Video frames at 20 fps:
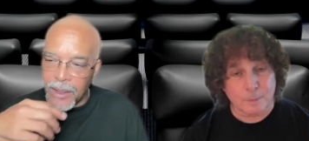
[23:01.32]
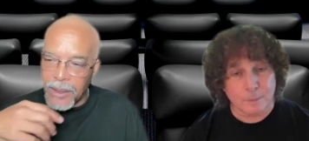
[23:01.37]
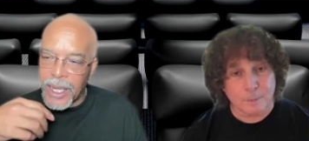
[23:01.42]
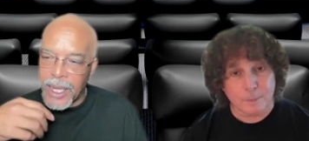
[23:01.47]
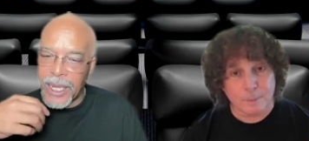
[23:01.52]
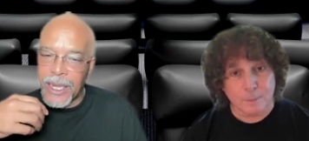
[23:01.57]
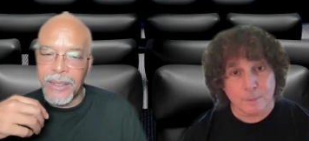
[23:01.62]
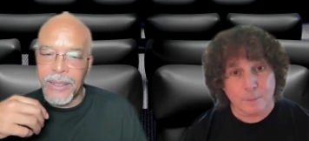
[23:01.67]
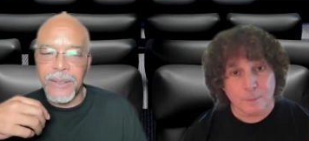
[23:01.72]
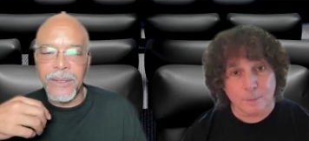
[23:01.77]

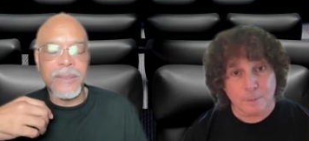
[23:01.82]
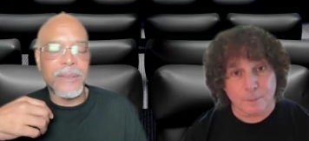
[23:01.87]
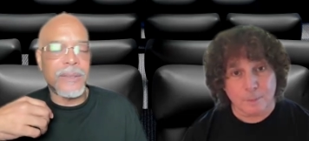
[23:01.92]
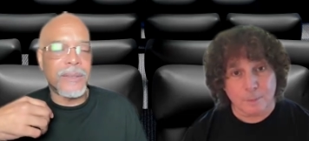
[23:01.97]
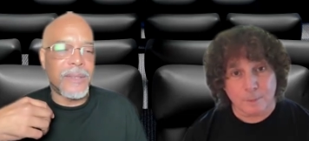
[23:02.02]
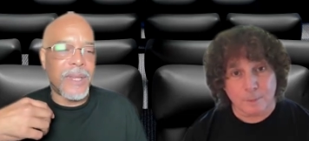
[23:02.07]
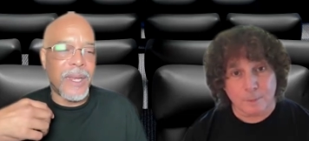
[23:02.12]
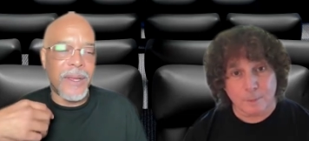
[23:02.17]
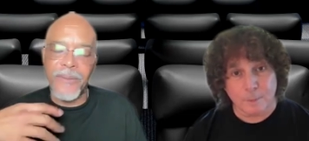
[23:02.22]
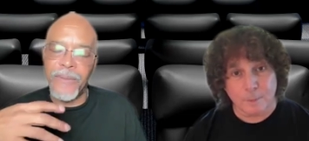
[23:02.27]
Speaker 1: that
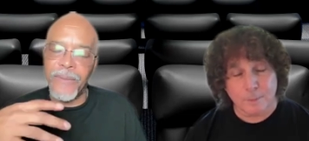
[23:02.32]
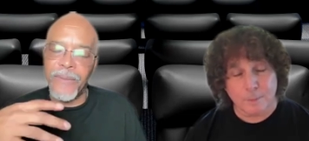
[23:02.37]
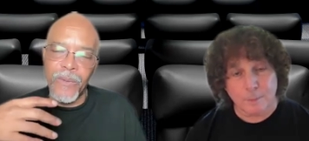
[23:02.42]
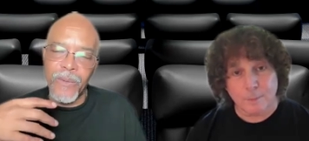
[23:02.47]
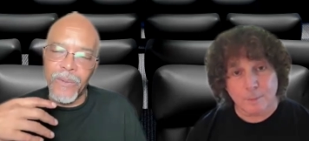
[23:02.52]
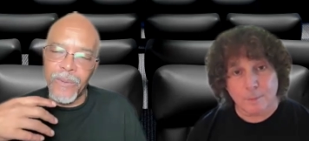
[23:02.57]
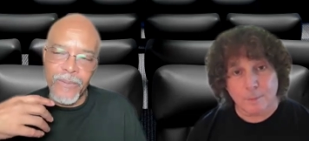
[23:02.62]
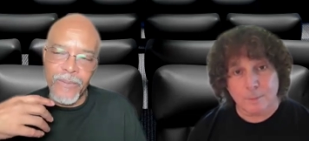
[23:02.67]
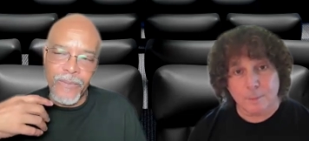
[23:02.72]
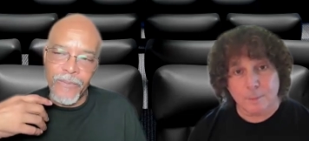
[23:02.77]
they
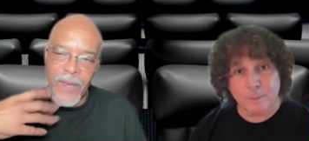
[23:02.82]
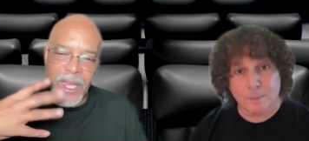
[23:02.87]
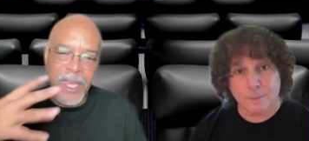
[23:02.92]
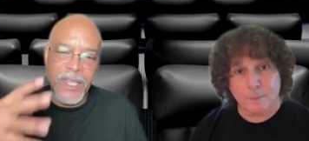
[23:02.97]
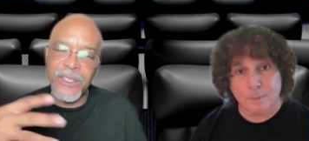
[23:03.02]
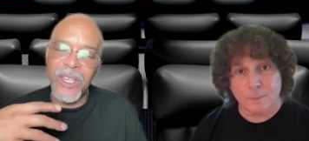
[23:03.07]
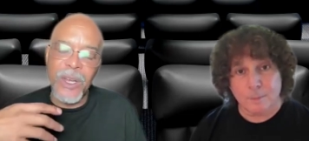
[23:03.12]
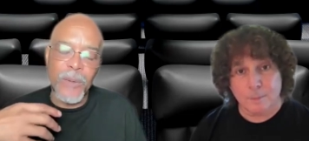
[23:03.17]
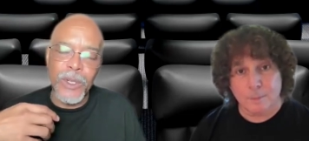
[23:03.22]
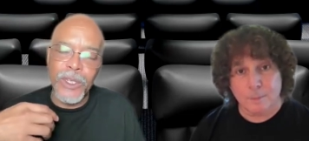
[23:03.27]

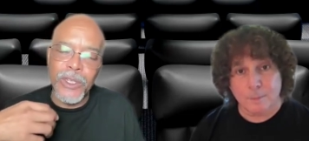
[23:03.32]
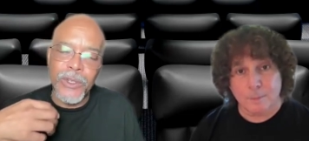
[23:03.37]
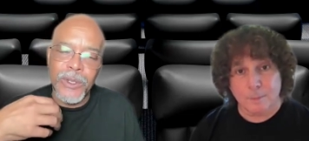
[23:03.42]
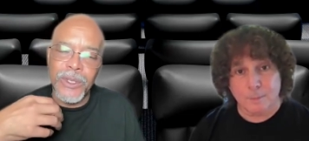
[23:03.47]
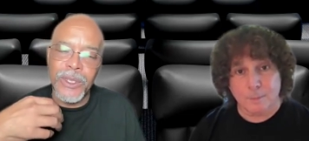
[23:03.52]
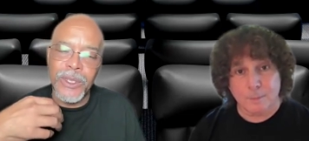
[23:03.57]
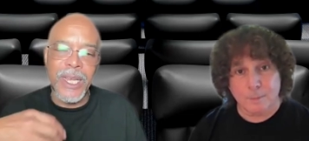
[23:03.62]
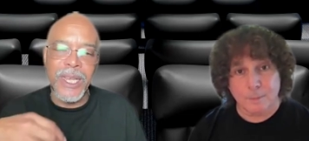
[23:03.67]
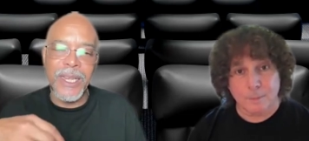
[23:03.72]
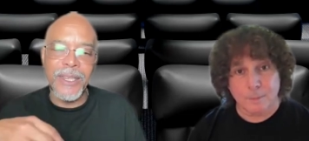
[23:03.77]
faced up with you and
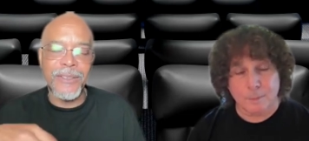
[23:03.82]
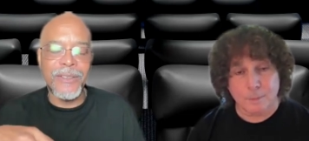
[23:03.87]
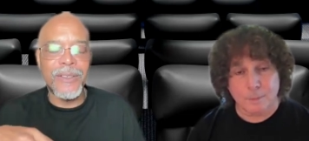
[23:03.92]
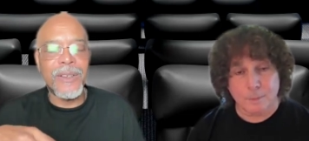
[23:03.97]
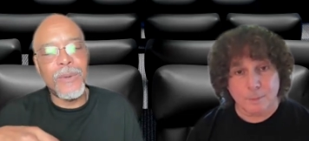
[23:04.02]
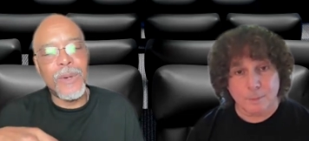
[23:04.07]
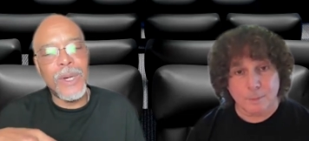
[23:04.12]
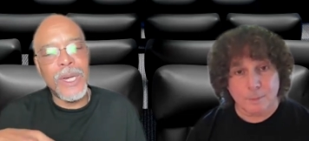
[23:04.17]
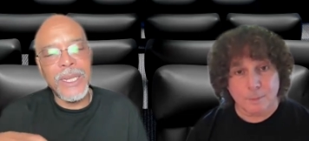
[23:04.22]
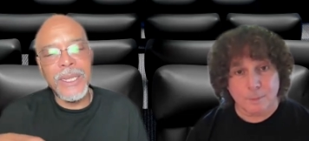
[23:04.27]
said, you
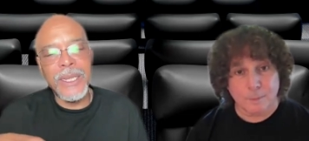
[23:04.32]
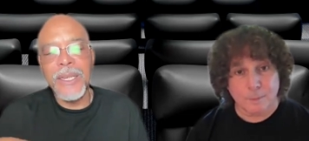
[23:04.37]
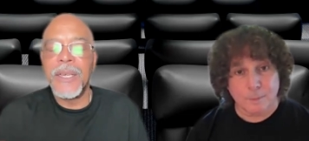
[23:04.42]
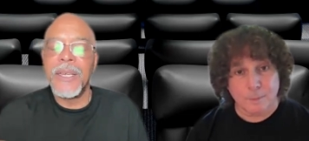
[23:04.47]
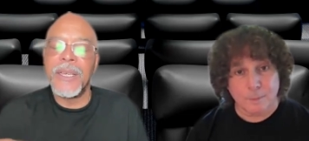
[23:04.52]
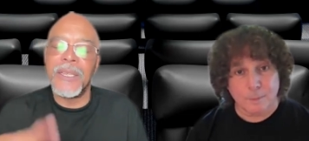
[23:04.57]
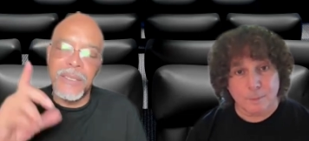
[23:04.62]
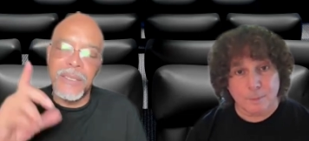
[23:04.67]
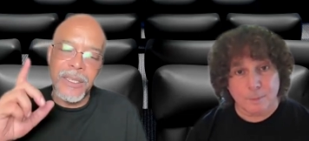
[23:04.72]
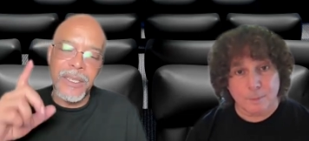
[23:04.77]
know what,
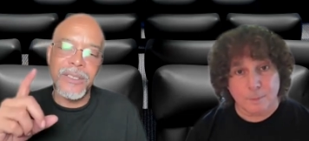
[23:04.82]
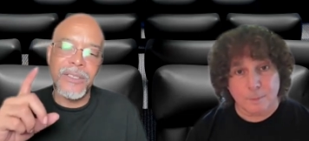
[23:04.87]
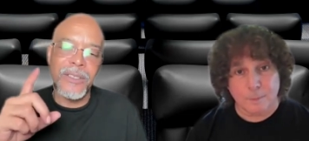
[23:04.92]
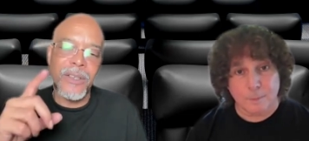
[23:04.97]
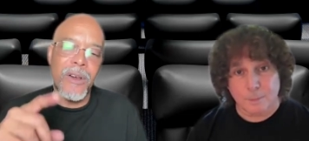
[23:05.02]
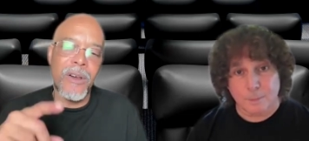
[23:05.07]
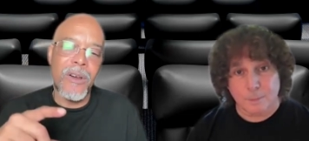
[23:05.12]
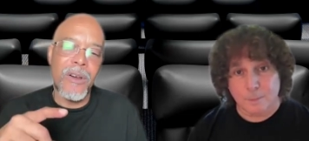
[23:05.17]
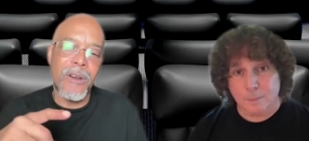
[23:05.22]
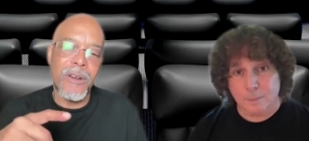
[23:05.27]
this
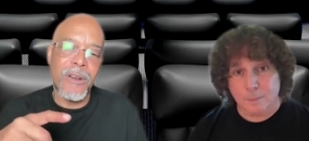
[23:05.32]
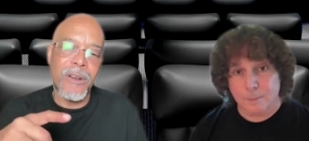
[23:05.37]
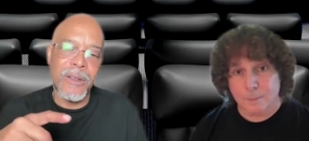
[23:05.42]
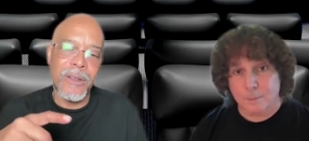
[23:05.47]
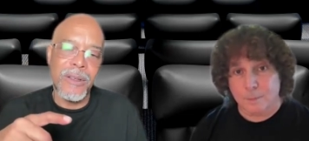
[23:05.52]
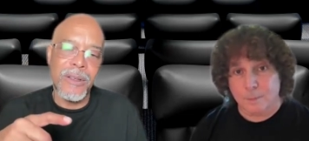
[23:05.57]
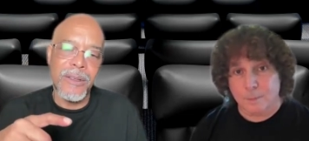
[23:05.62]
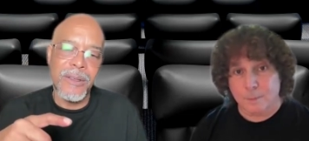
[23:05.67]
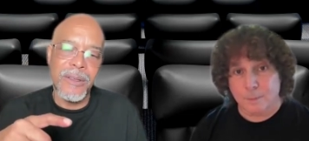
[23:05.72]
song